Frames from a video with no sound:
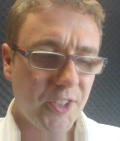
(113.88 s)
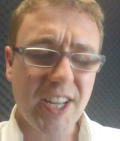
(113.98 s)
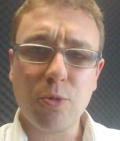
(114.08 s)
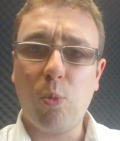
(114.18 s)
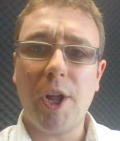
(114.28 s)
So
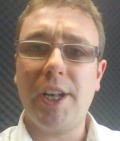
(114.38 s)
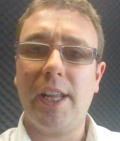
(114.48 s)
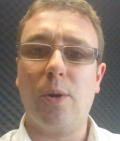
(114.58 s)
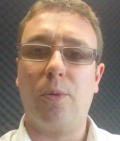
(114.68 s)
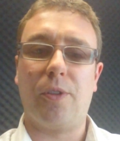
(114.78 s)
that's one
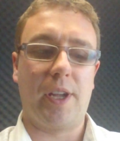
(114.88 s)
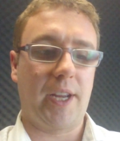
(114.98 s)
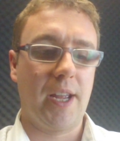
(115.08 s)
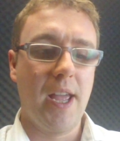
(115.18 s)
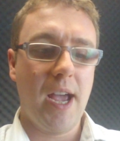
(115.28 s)
little
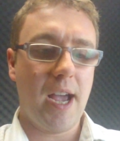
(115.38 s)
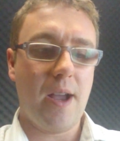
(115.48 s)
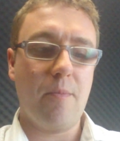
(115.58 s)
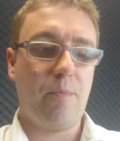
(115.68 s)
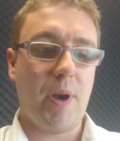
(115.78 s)
thing,
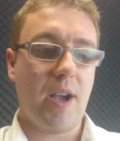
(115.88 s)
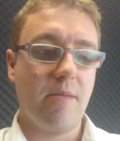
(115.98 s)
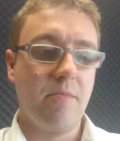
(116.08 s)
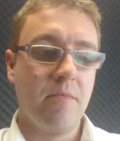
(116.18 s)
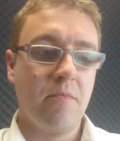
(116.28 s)

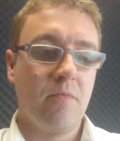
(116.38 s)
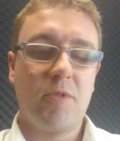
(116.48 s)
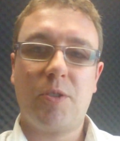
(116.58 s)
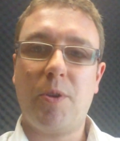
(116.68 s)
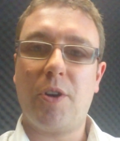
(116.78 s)
but
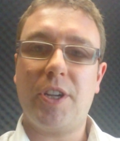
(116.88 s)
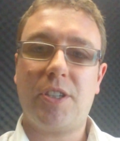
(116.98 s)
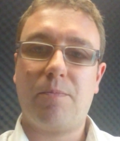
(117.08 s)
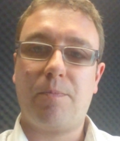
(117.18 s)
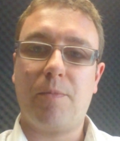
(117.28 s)
to be
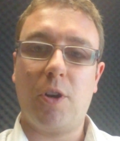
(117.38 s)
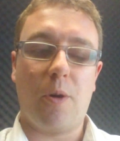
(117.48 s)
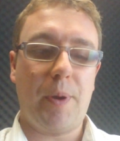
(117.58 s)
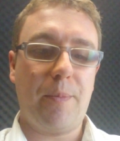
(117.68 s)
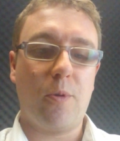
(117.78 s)
honest, a
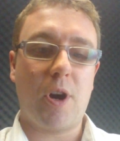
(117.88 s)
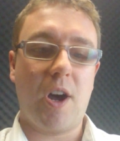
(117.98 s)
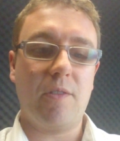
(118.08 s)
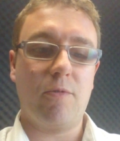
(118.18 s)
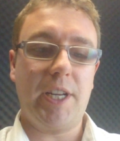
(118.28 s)
lot of people
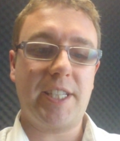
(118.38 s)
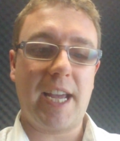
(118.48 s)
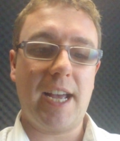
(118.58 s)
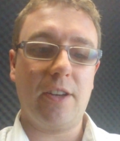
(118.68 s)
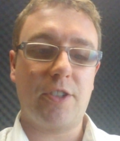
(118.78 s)
can't really
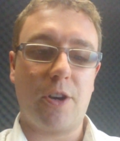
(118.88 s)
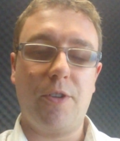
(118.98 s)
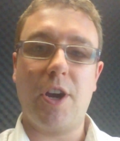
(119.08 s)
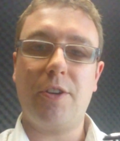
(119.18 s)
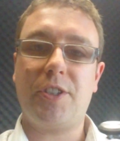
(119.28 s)
tell or
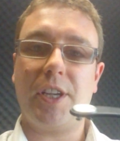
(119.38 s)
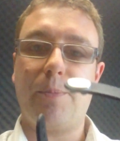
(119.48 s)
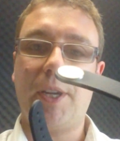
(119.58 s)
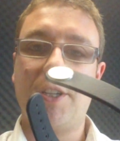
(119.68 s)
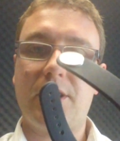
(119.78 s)
don't notice
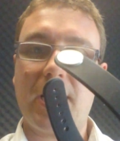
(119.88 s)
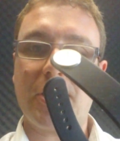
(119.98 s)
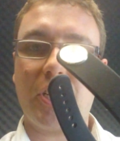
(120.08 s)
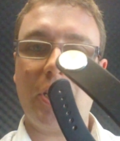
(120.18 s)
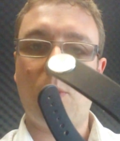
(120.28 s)
it because it's
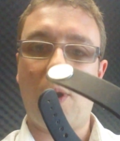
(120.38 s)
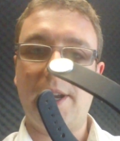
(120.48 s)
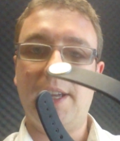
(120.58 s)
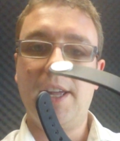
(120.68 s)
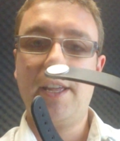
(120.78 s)
actually
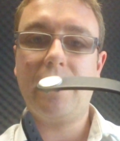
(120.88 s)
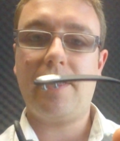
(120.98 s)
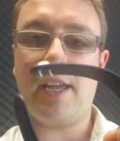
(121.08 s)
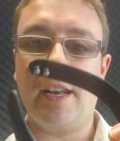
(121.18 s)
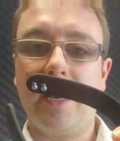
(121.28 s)
quite
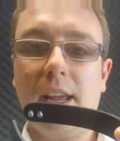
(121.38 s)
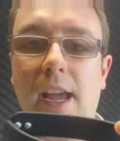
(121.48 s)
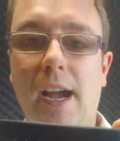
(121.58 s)
thin.